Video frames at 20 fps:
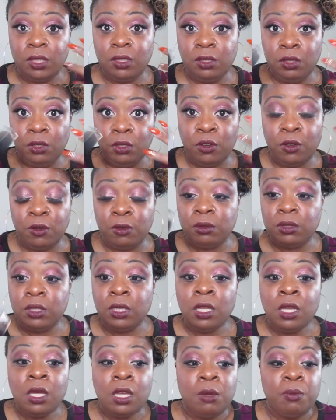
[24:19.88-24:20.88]
you know,
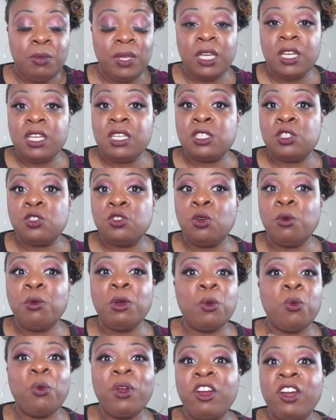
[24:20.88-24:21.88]
because don't
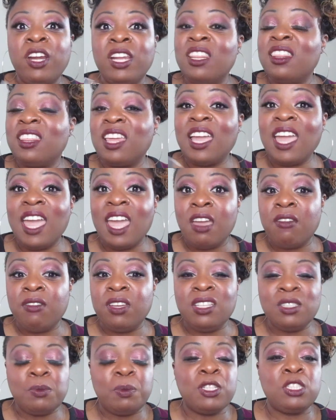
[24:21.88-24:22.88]
want to wear anything
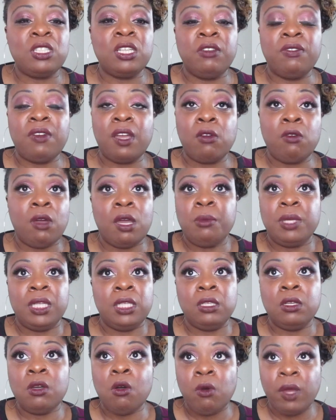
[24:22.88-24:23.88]
heavy, especially if I go, I
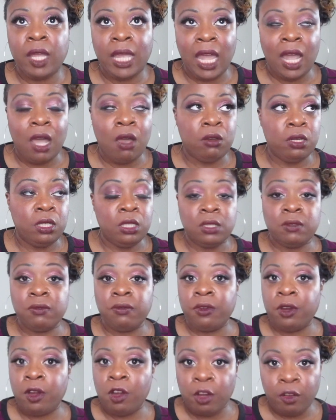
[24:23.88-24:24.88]
mean, going out is
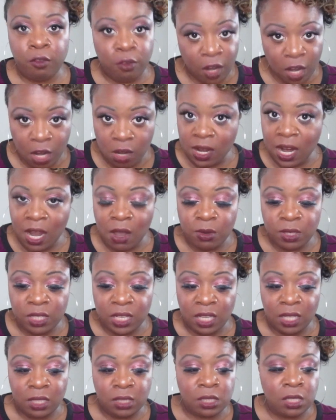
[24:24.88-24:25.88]
very rare
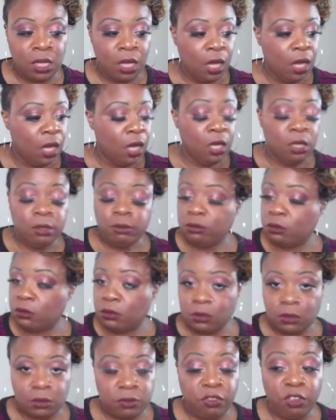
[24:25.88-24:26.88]
nowadays.
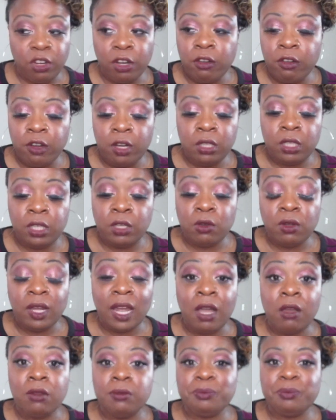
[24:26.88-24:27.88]
Very rarely go
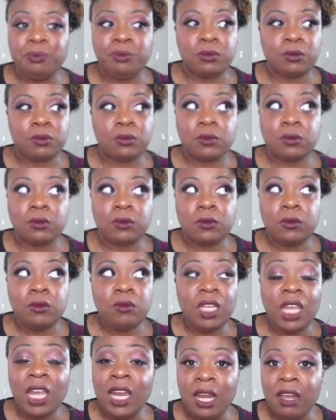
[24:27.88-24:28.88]
out,
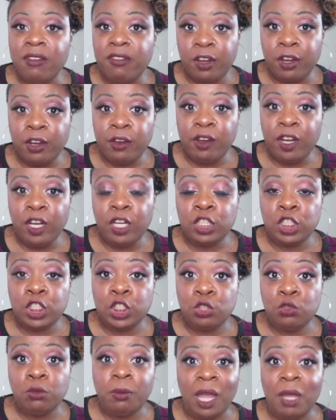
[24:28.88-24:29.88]
and I very rarely
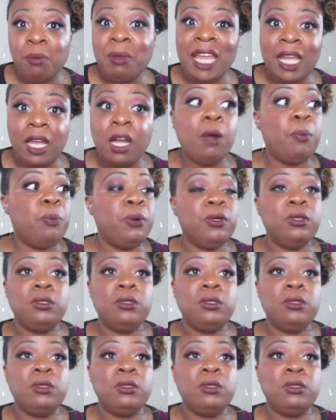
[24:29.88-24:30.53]
do my makeup